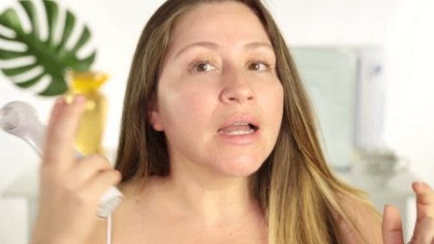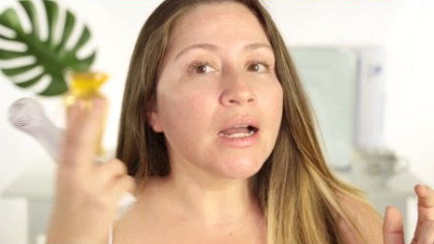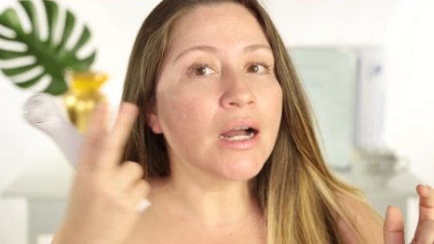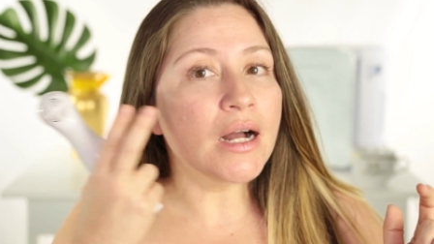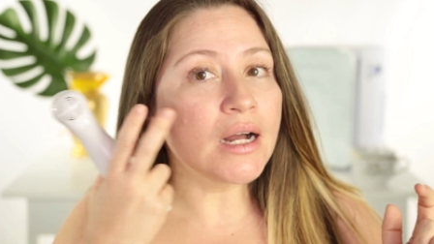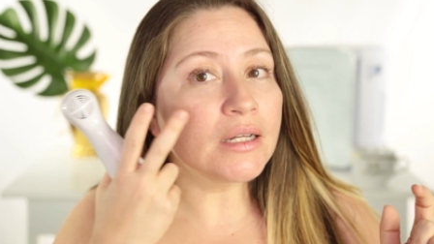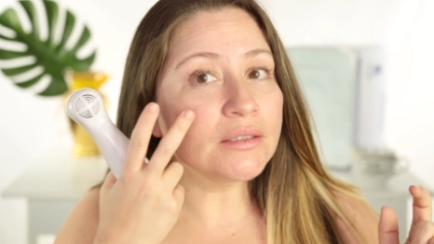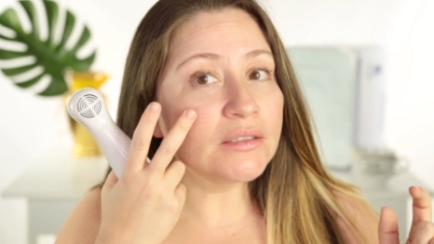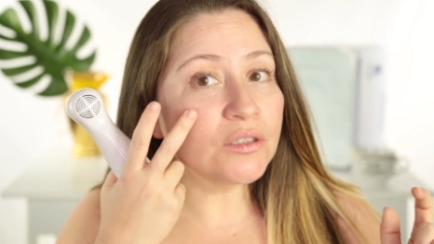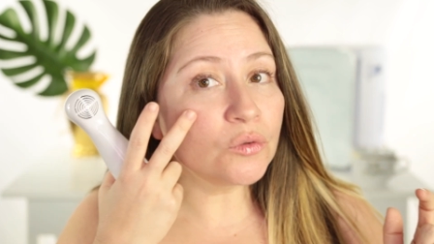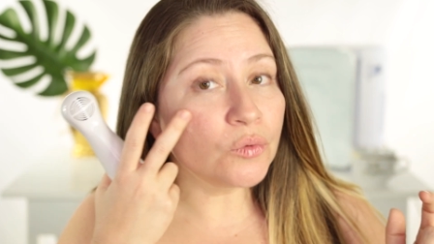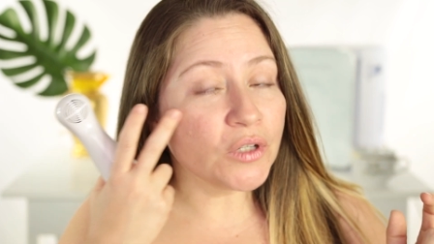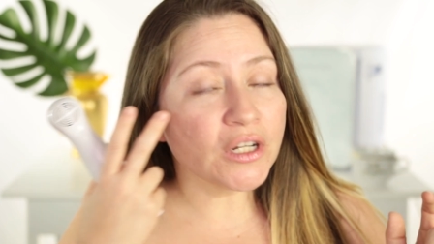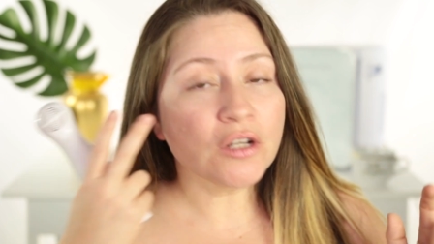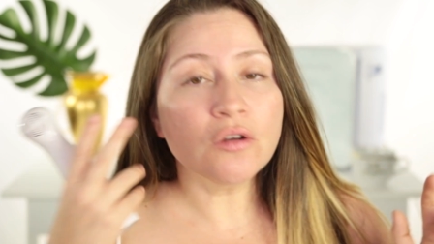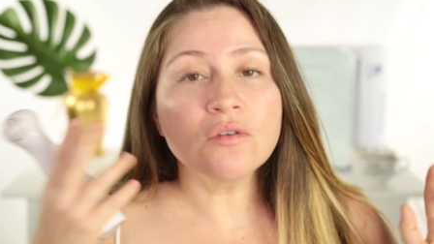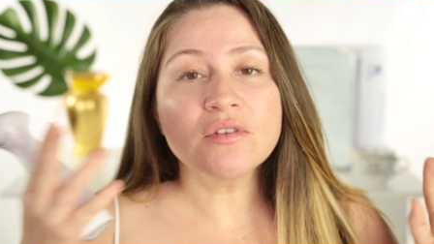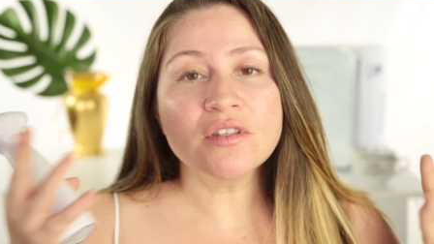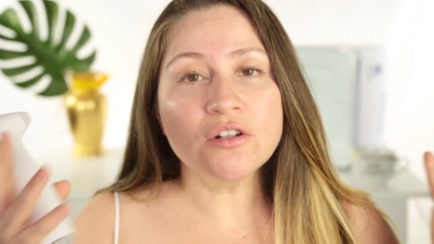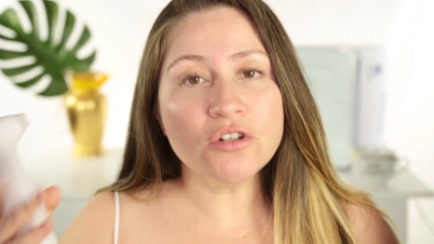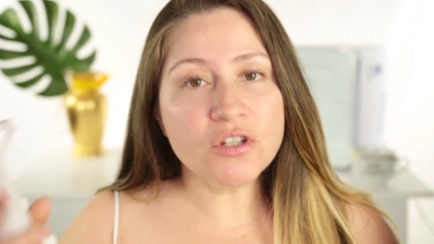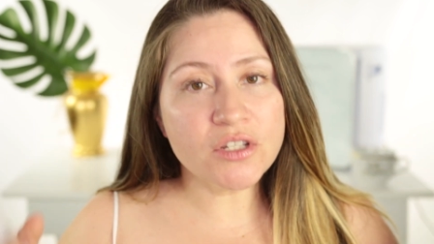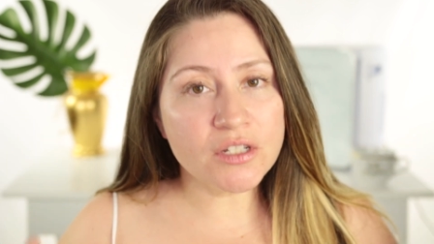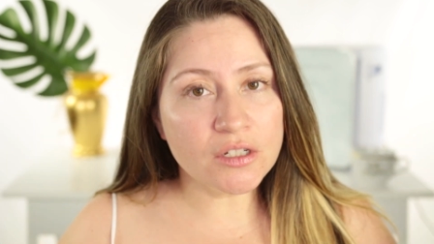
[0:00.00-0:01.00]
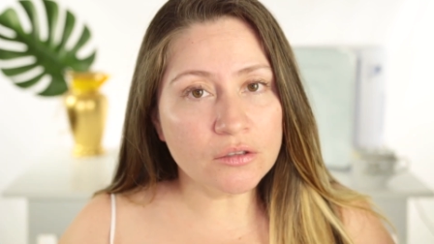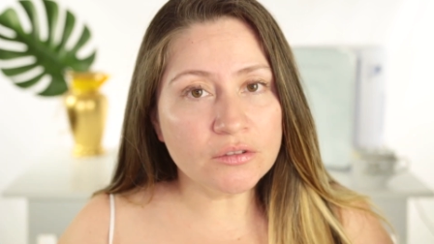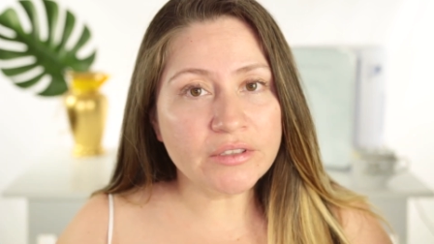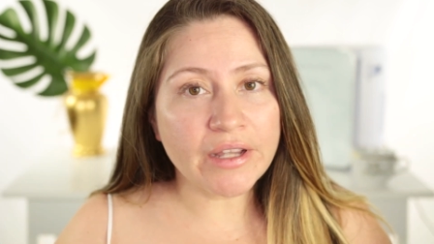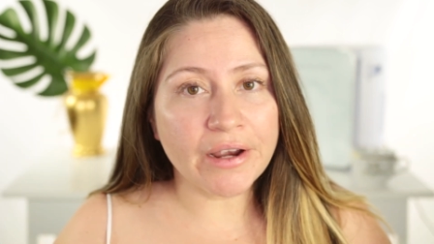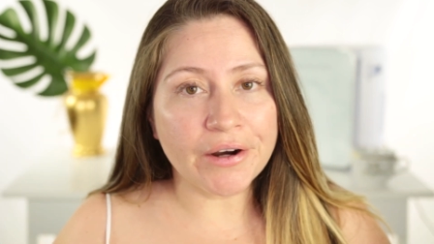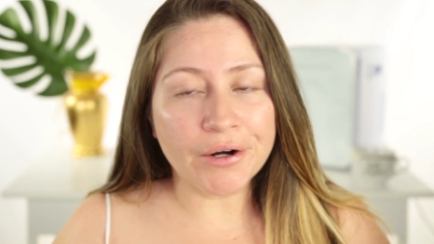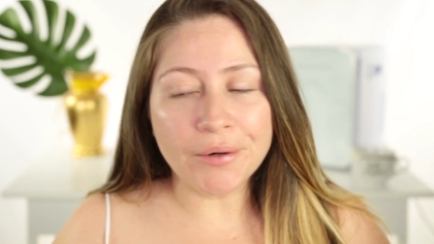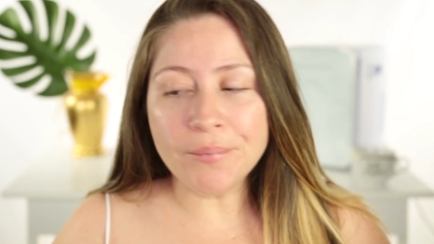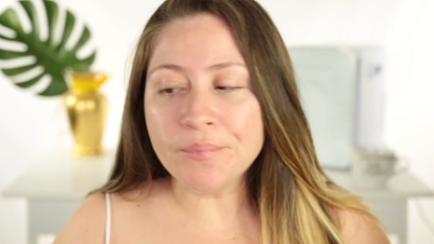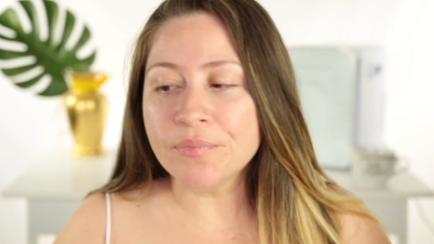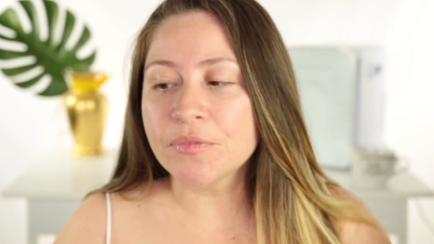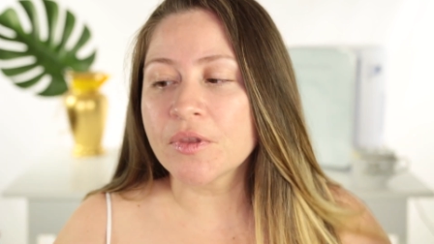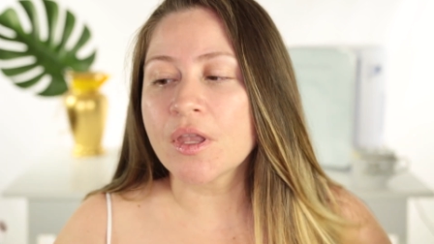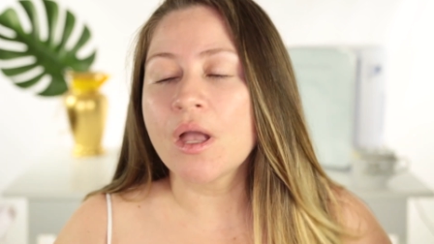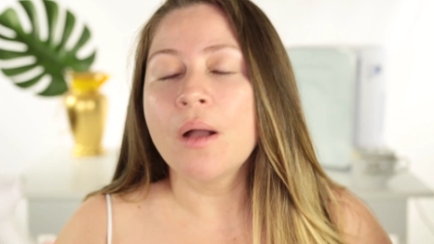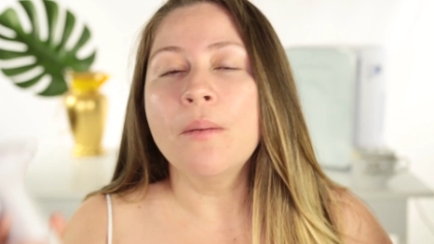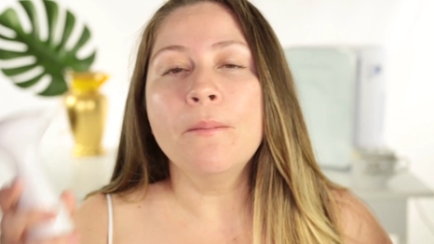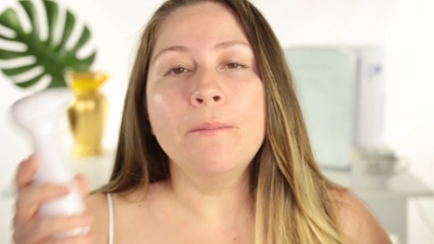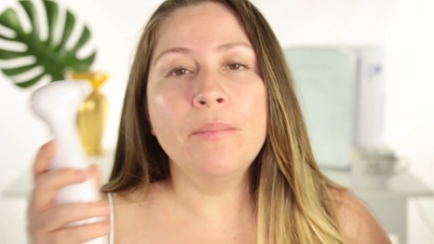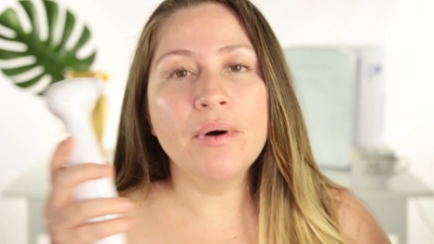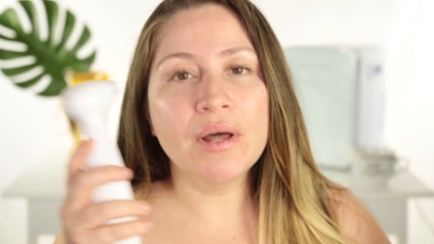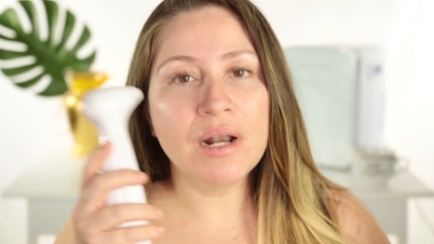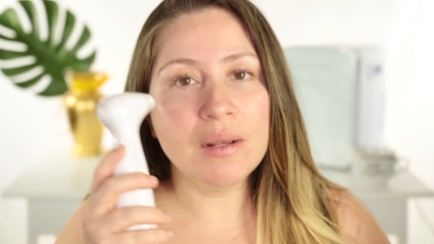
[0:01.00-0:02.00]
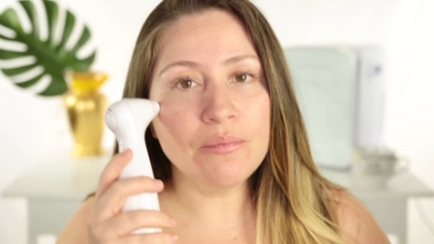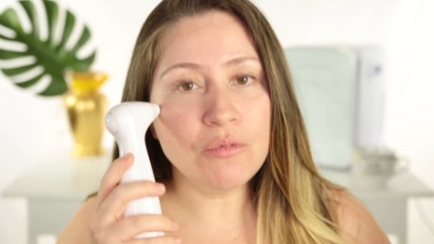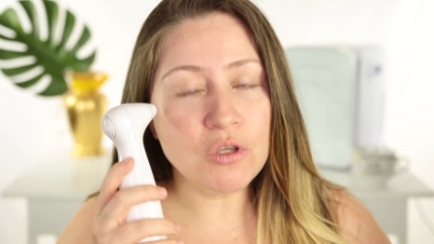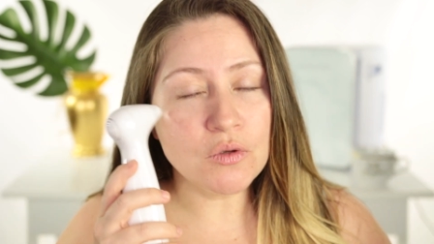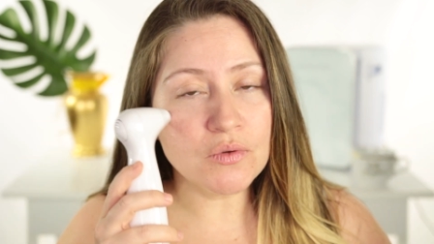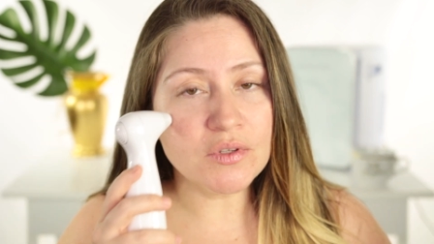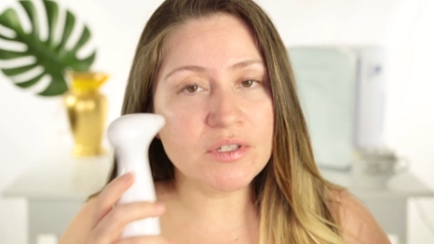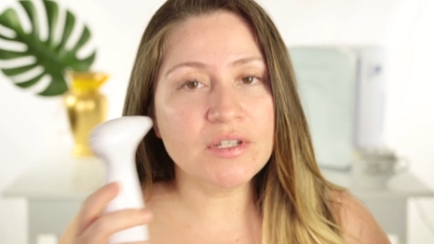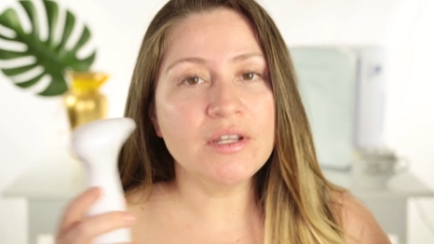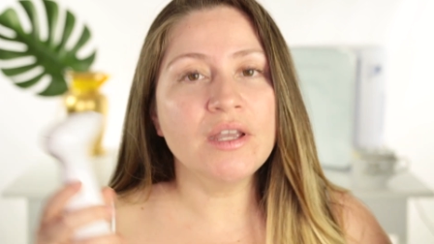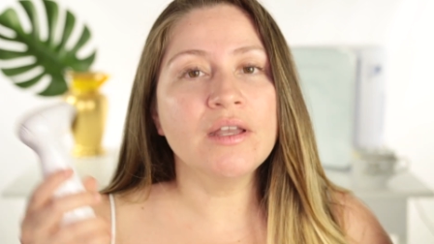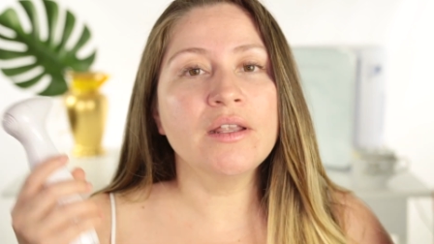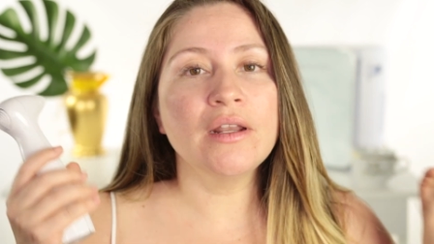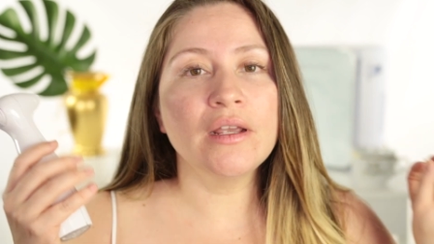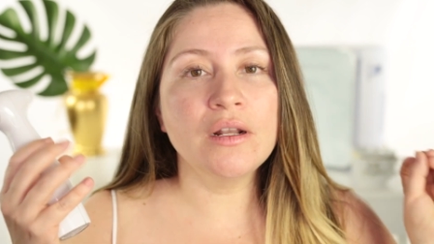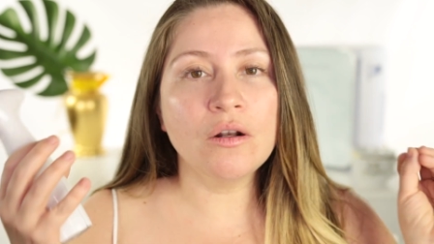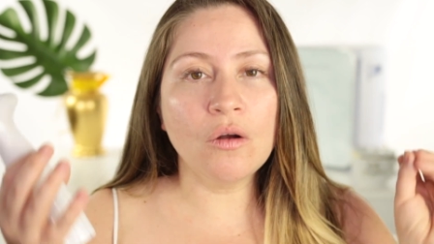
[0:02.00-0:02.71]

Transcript: Uh, the wrinkles are still there, but I'm using it